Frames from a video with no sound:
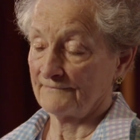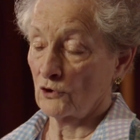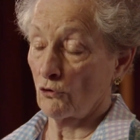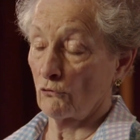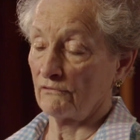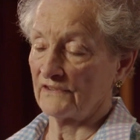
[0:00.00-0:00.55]

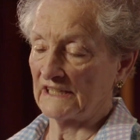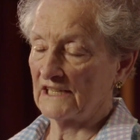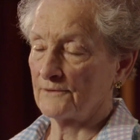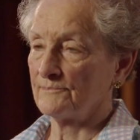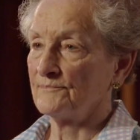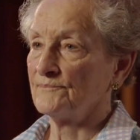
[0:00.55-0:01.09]
COVID,
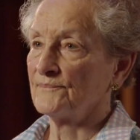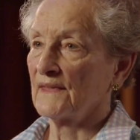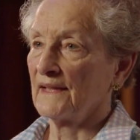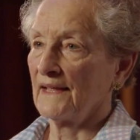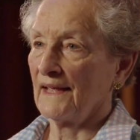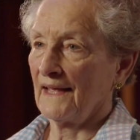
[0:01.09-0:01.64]

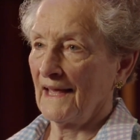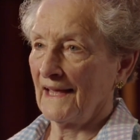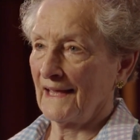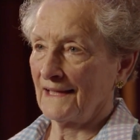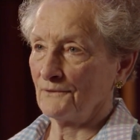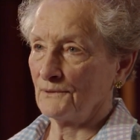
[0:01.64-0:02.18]

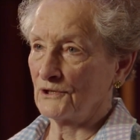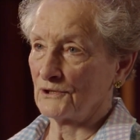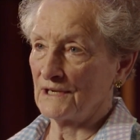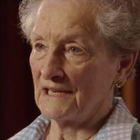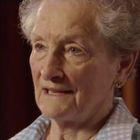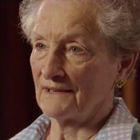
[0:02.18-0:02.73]
and we
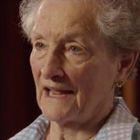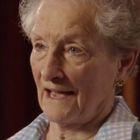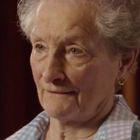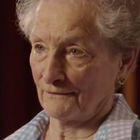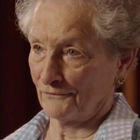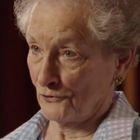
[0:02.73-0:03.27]
couldn't even
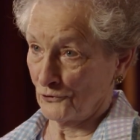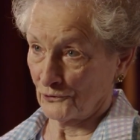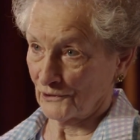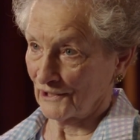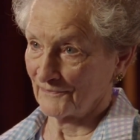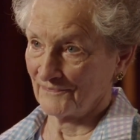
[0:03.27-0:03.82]
have a
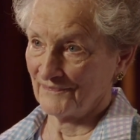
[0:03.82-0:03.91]
funeral.